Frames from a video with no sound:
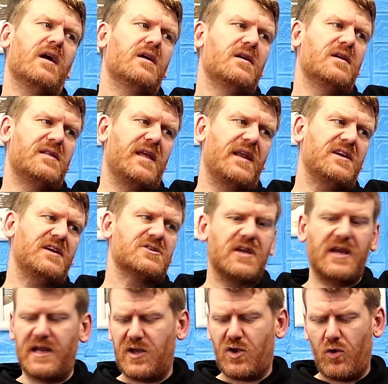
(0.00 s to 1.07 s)
that he's
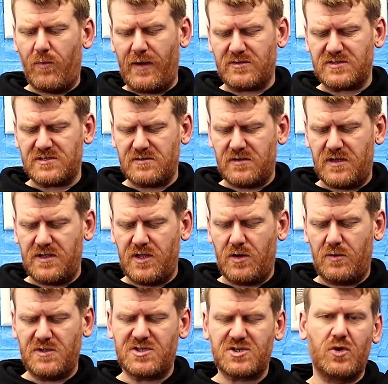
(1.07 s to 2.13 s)
really come out and, you
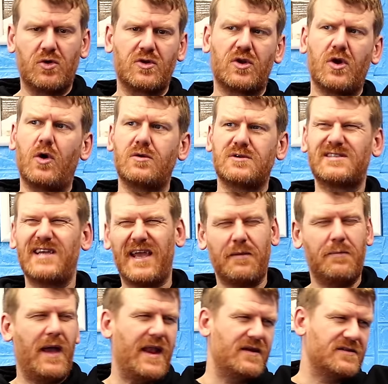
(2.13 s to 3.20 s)
know, he's scoring goals,
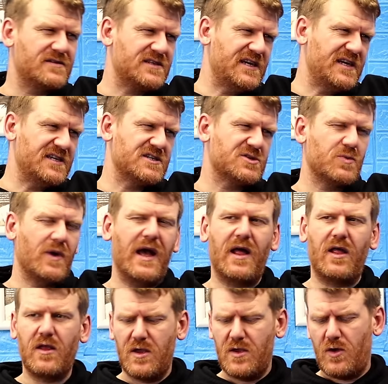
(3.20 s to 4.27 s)
taking penalties as
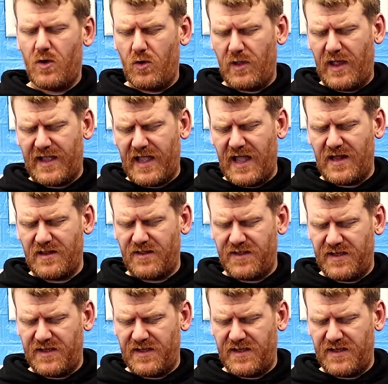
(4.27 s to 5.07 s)
well, all that kind of thing.